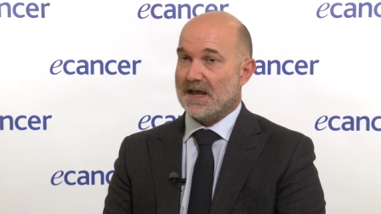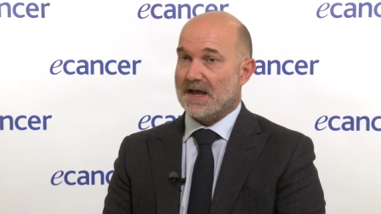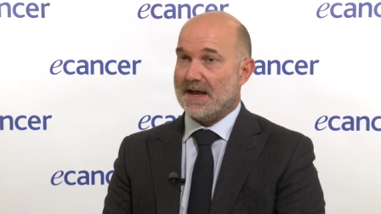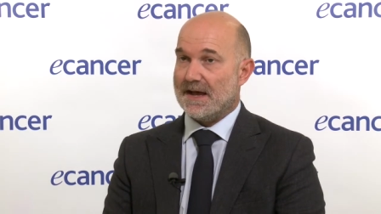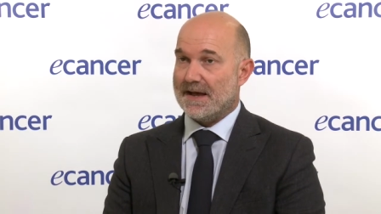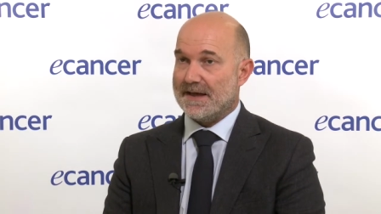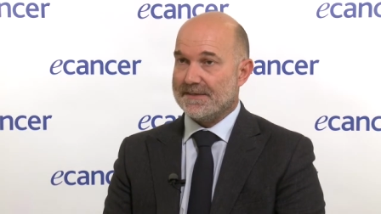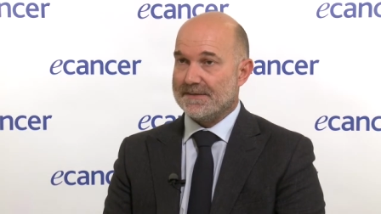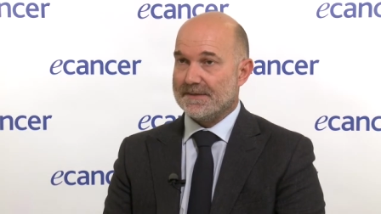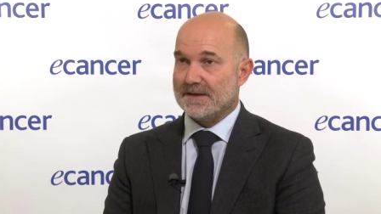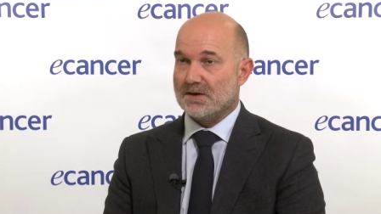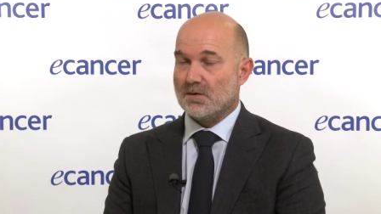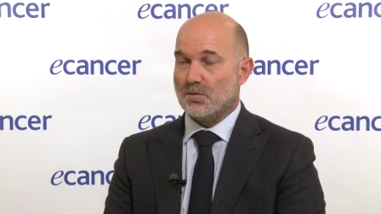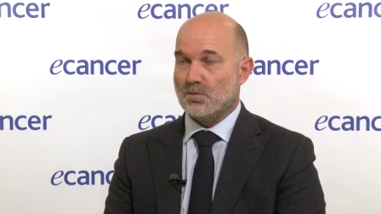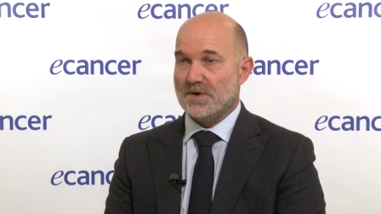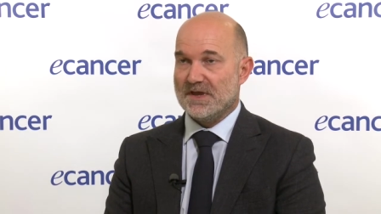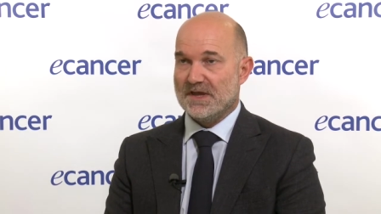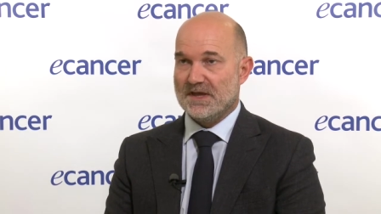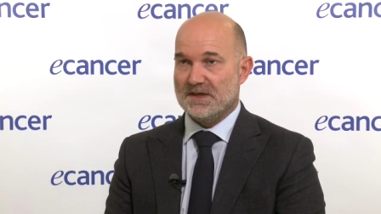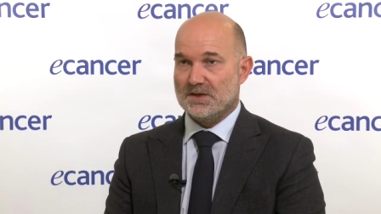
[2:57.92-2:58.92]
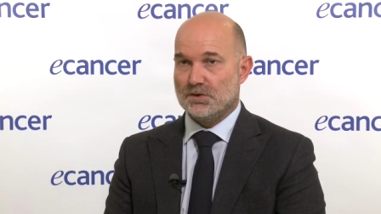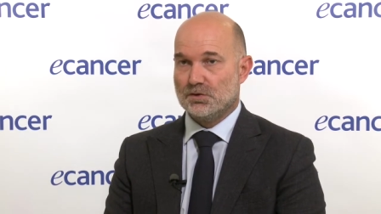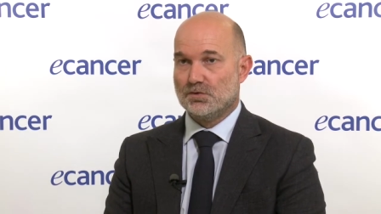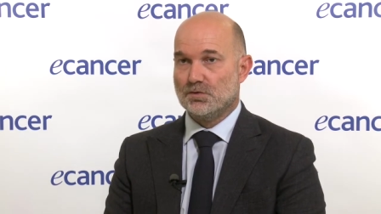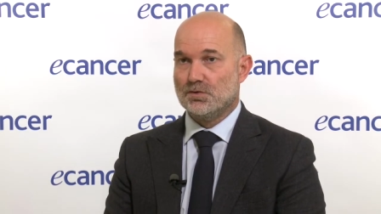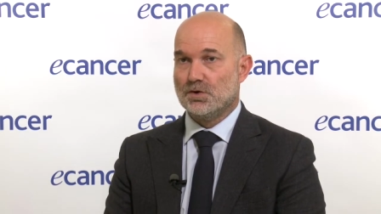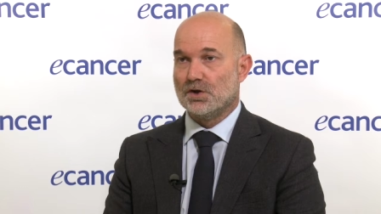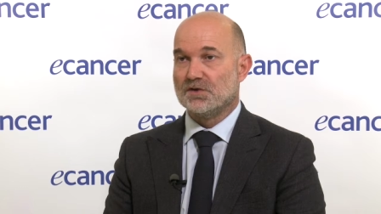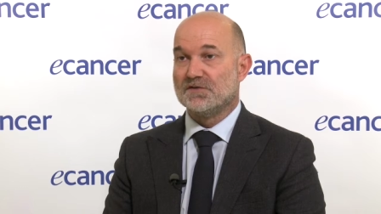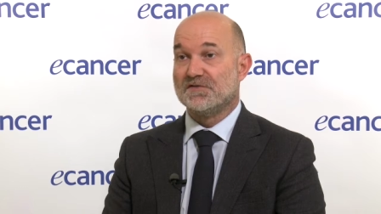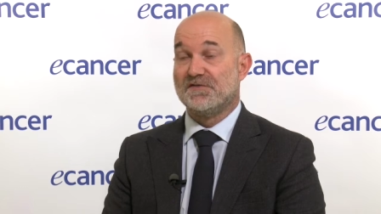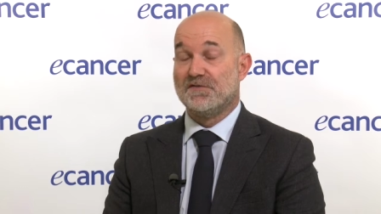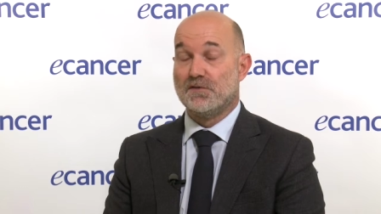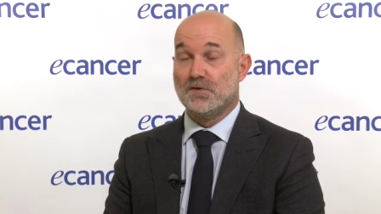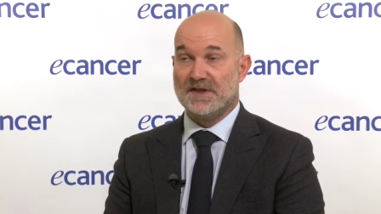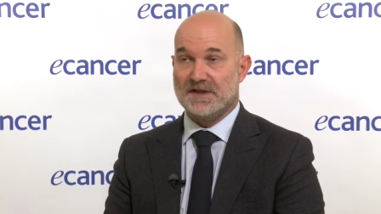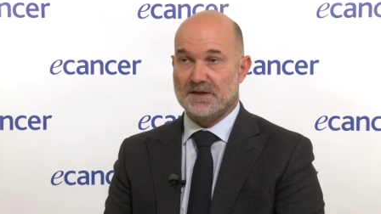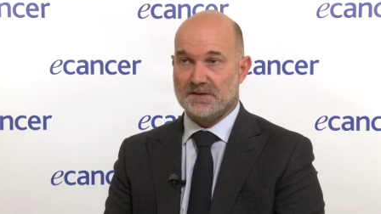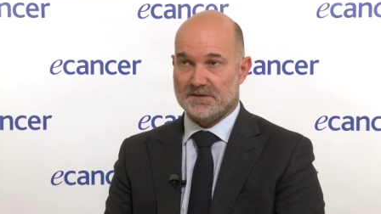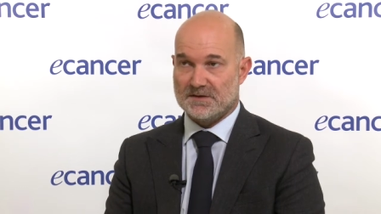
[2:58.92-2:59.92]
and we do not
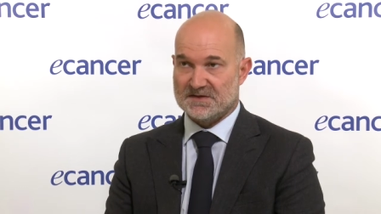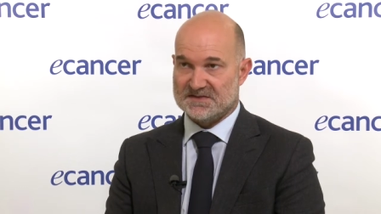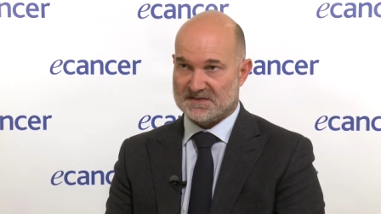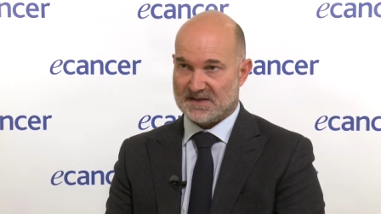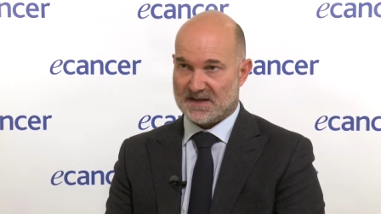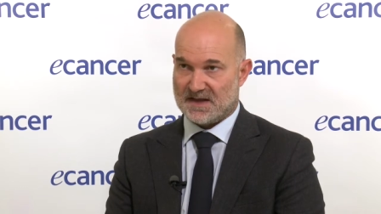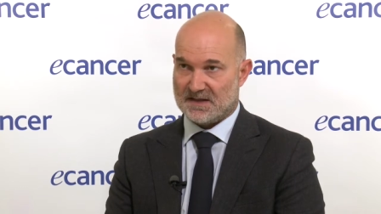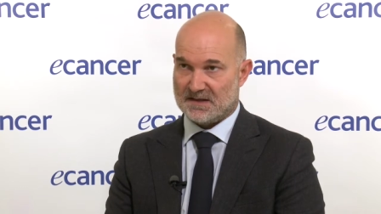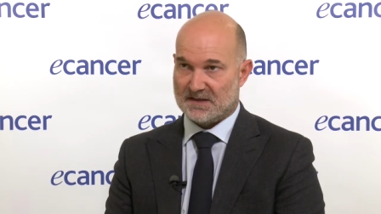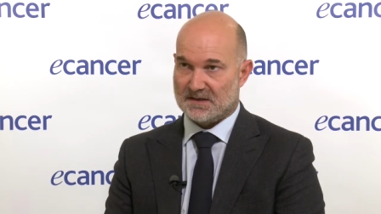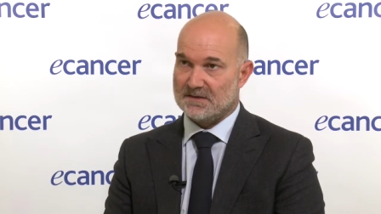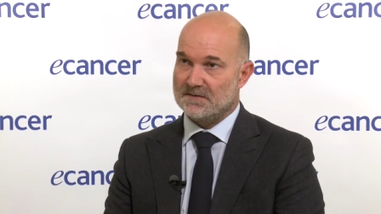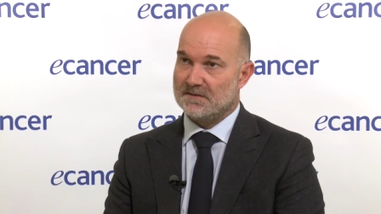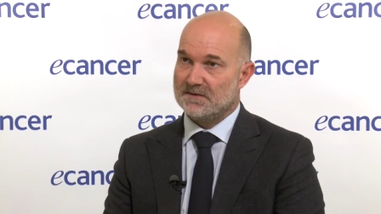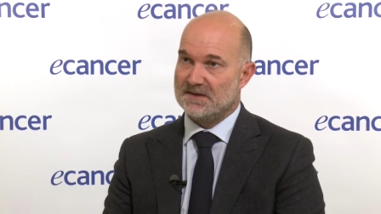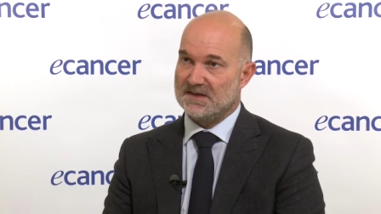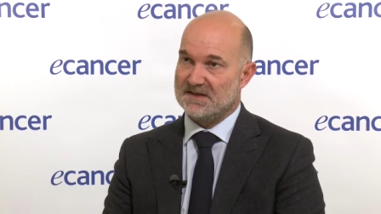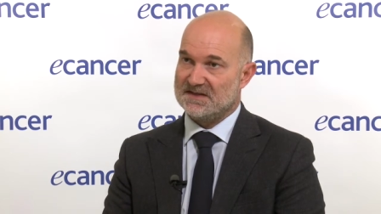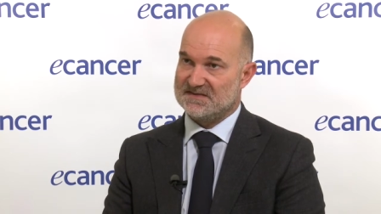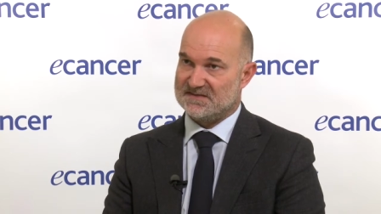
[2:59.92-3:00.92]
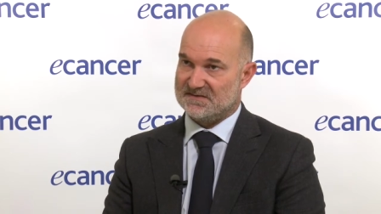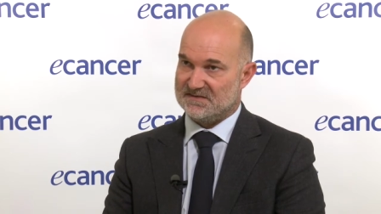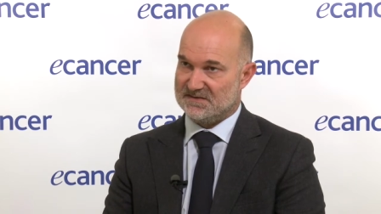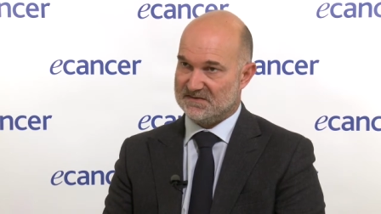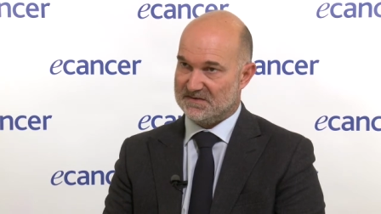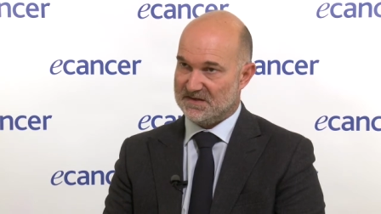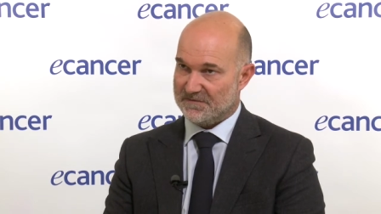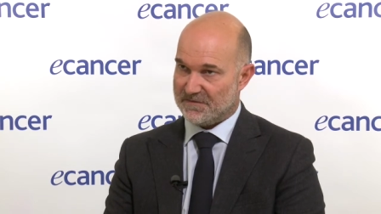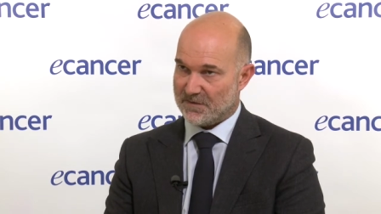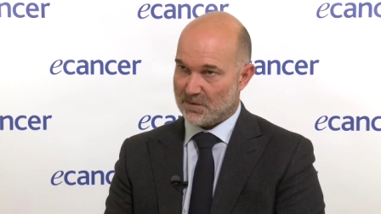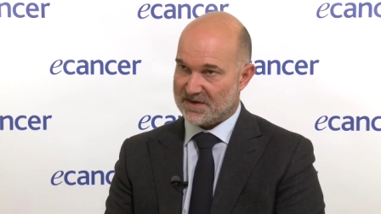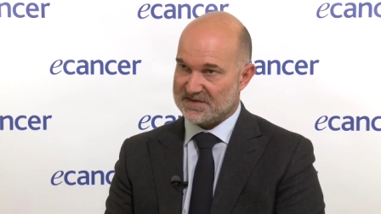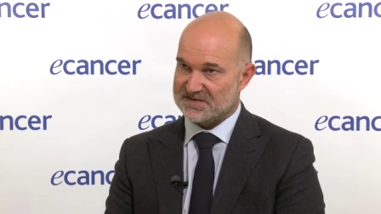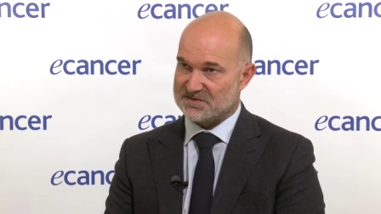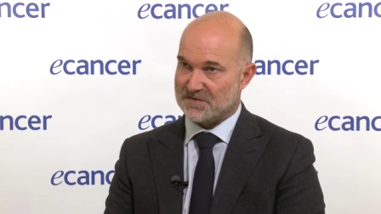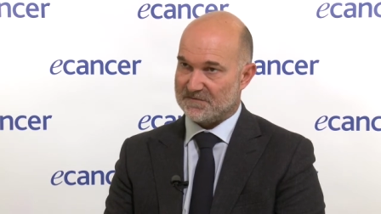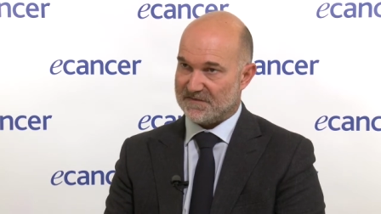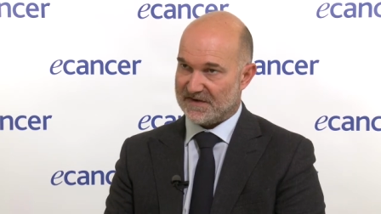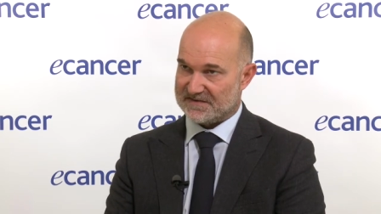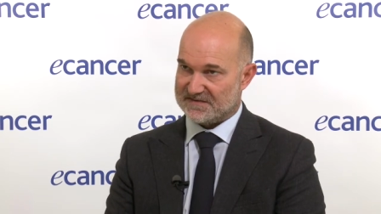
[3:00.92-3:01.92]
fully understand this
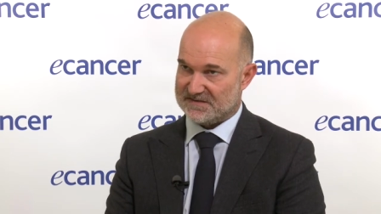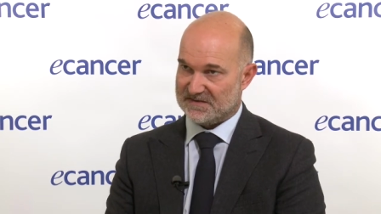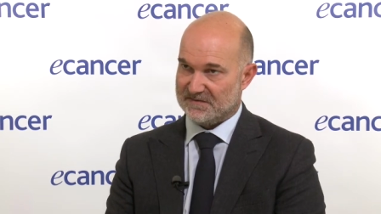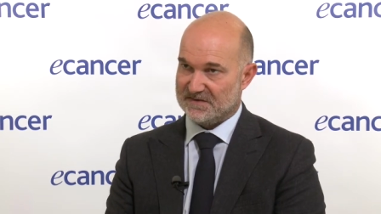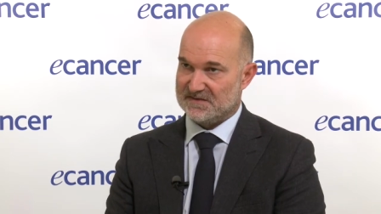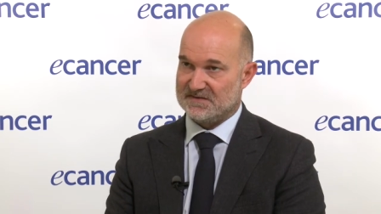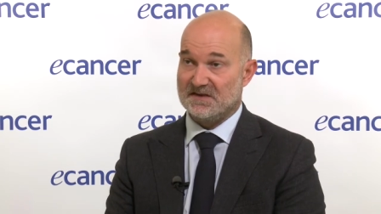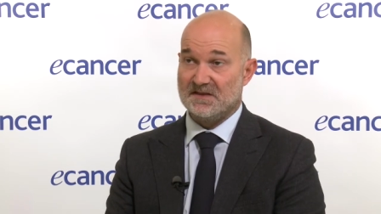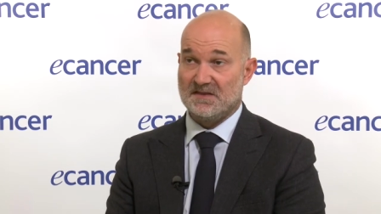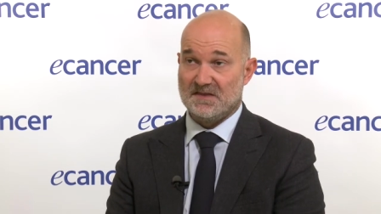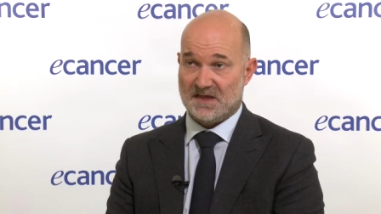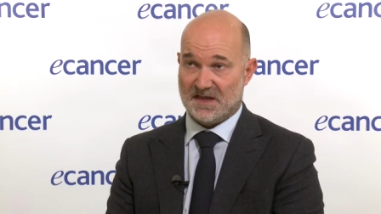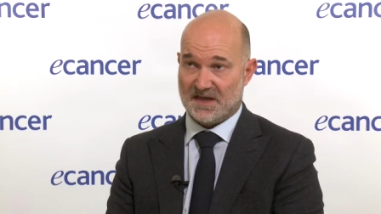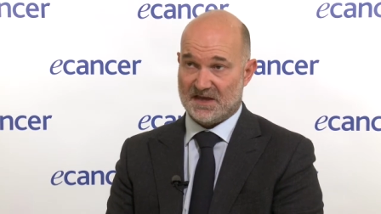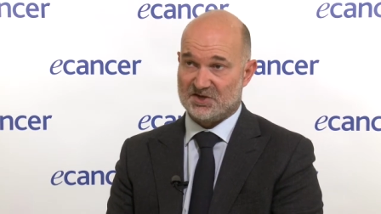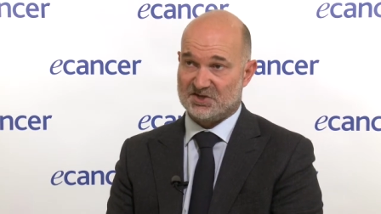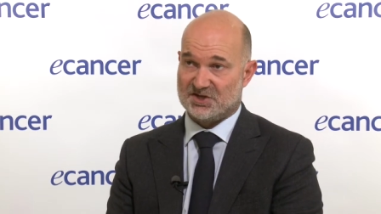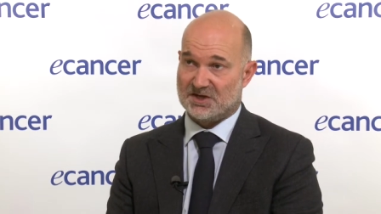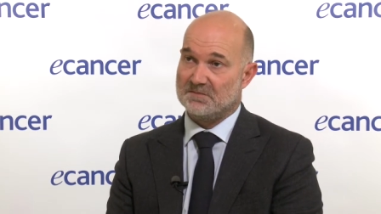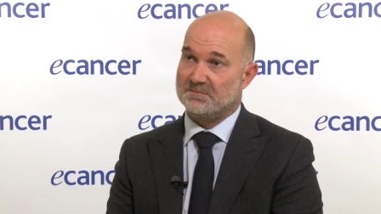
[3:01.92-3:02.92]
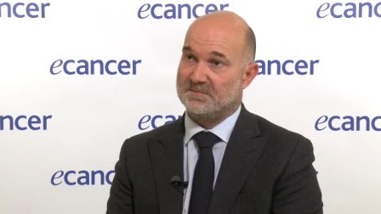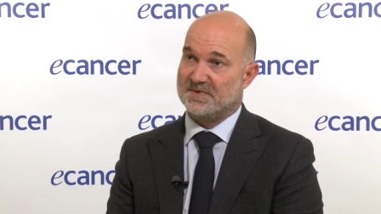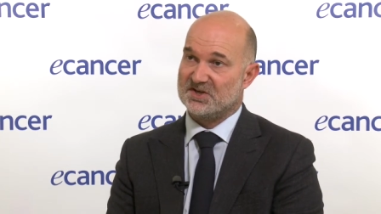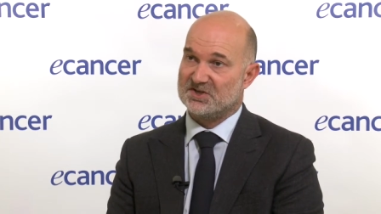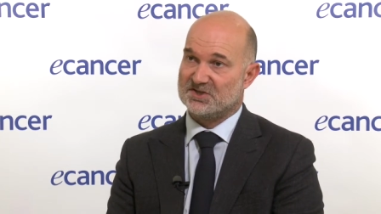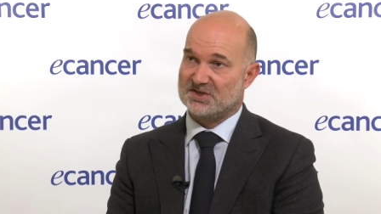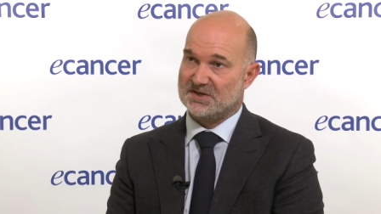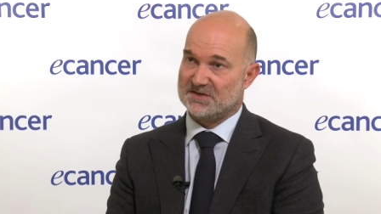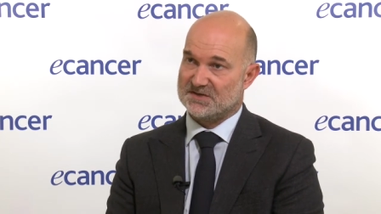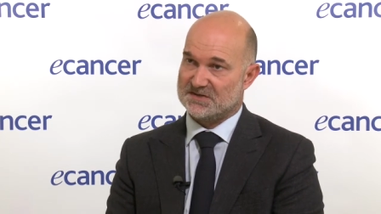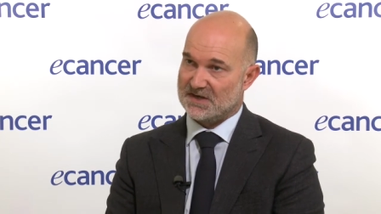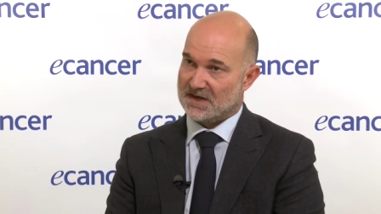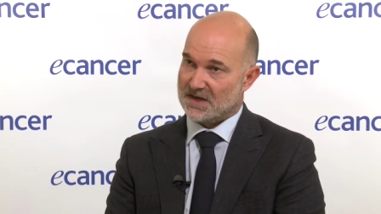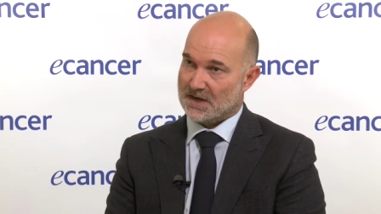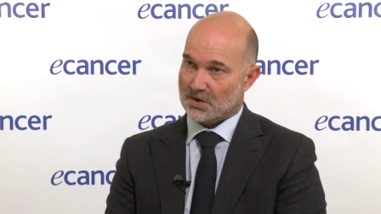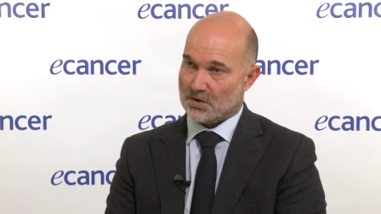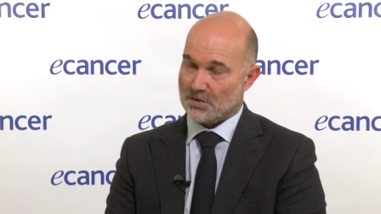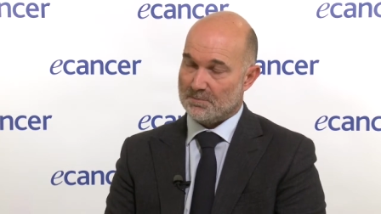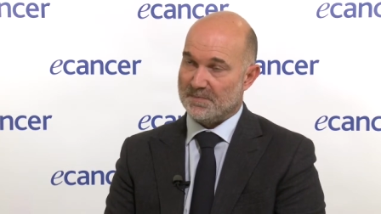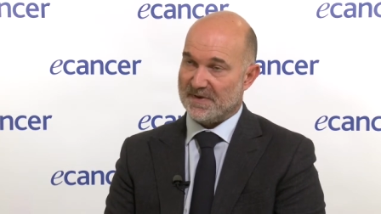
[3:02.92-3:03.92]
difference of activity in the Asian patients
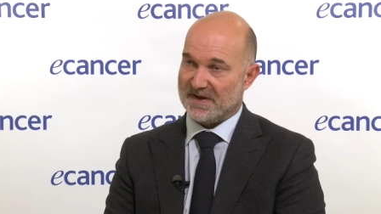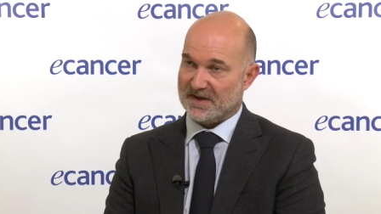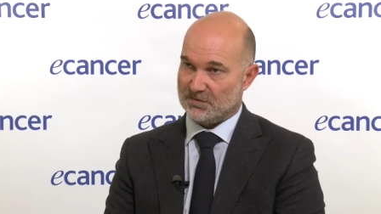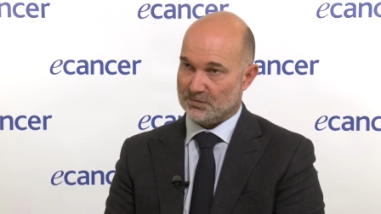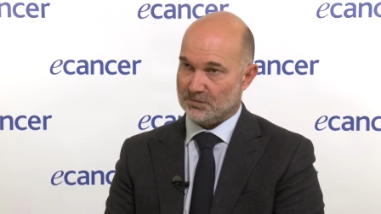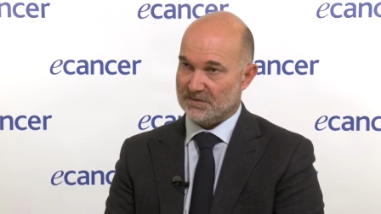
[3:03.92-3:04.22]
compared